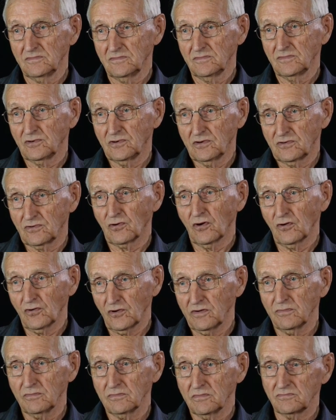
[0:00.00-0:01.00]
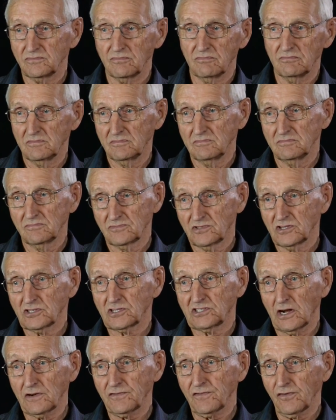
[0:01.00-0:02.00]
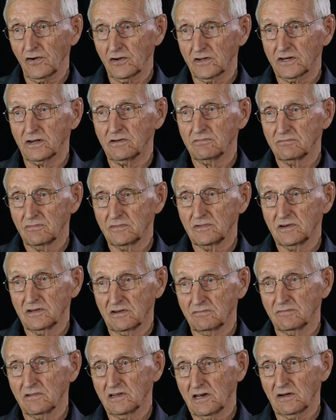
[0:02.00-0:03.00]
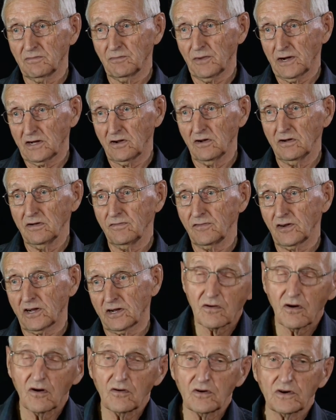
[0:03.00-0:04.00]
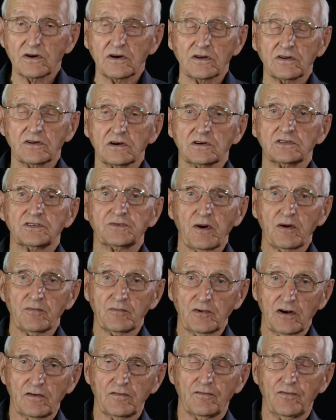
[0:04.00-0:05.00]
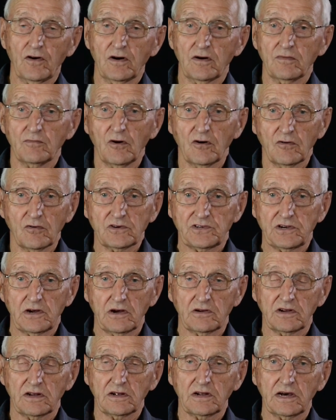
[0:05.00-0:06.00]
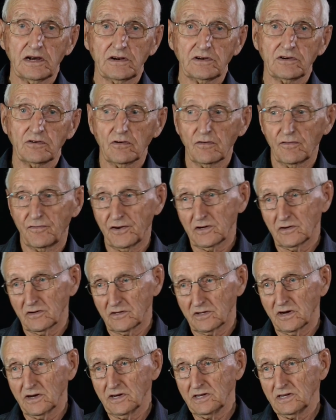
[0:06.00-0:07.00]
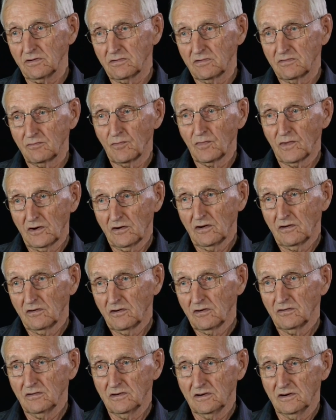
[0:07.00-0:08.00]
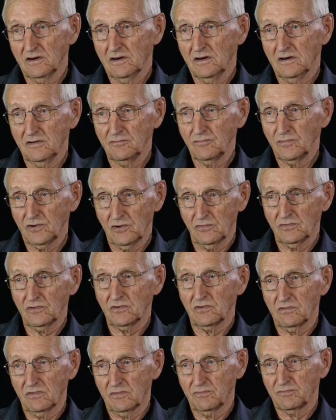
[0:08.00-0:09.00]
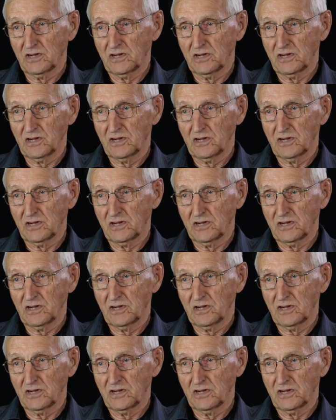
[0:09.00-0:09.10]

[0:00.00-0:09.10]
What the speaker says: could grow them successfully and make a living. Oh yeah, the experimental farm always had an annual field day, and